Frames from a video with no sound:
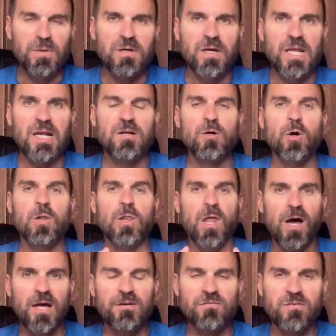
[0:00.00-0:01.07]
And I know a
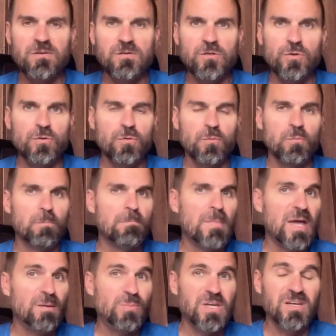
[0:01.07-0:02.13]
lot of you
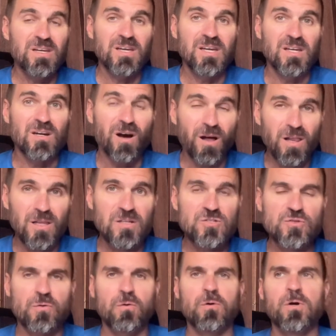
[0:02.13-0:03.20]
may be in college
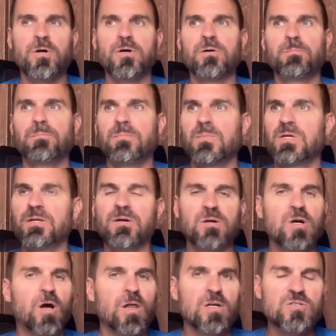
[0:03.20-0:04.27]
or, you know, in
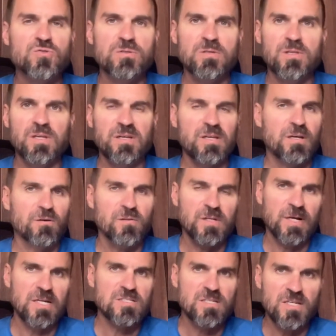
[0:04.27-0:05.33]
college in the, here in the
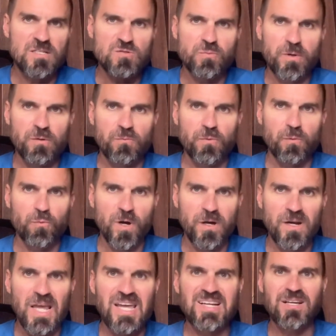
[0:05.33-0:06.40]
United States, we, we
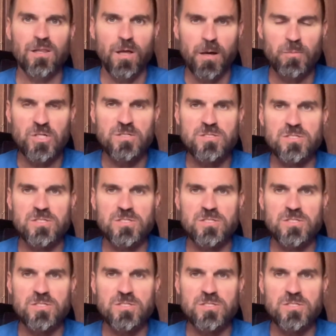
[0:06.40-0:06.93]
run eight kilometers.